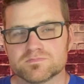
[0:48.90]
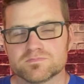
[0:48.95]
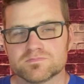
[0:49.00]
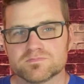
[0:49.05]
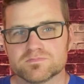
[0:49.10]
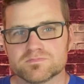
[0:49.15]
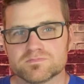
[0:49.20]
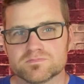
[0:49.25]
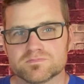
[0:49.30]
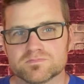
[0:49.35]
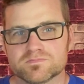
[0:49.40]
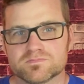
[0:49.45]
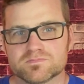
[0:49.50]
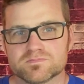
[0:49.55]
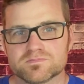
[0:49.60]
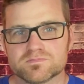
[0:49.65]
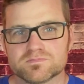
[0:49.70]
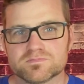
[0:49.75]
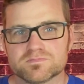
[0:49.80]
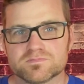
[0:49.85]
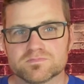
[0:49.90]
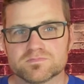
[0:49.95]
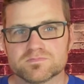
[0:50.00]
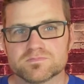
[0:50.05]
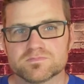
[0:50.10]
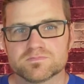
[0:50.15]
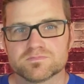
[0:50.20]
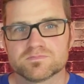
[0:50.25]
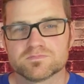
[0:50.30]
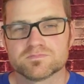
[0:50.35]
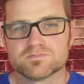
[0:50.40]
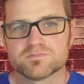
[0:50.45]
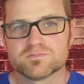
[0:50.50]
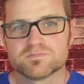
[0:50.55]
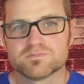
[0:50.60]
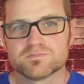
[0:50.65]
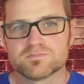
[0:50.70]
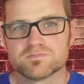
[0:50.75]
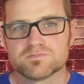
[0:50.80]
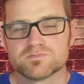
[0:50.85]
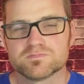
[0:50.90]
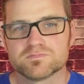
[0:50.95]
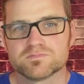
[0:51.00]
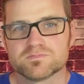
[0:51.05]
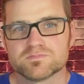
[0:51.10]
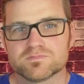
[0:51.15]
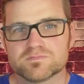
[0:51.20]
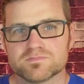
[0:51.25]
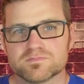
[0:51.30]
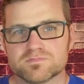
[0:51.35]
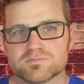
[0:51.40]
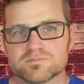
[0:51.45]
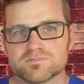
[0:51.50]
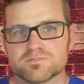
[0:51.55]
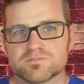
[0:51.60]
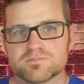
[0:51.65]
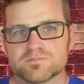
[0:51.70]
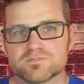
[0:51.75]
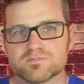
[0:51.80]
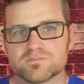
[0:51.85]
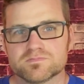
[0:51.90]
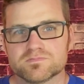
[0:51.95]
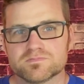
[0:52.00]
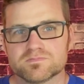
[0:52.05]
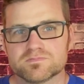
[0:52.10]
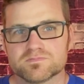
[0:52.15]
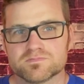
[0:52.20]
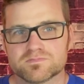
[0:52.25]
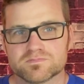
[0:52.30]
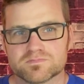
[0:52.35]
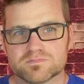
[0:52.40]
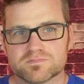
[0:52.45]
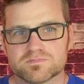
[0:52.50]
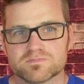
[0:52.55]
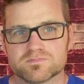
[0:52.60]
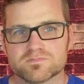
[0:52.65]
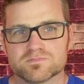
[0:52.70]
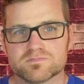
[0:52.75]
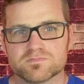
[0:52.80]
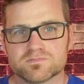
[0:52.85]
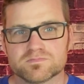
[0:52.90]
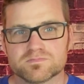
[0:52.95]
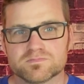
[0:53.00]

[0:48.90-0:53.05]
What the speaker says: The person shown says nothing.